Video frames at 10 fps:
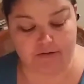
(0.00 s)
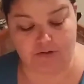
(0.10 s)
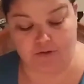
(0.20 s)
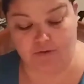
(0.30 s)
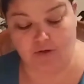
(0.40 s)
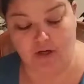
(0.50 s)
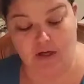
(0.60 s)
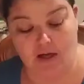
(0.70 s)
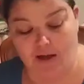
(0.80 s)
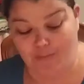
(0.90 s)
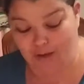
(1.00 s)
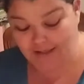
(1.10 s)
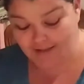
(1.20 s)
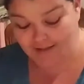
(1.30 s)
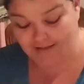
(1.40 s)
So
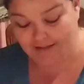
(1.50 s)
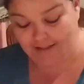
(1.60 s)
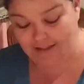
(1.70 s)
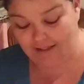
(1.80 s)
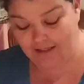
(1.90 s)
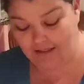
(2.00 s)
basically,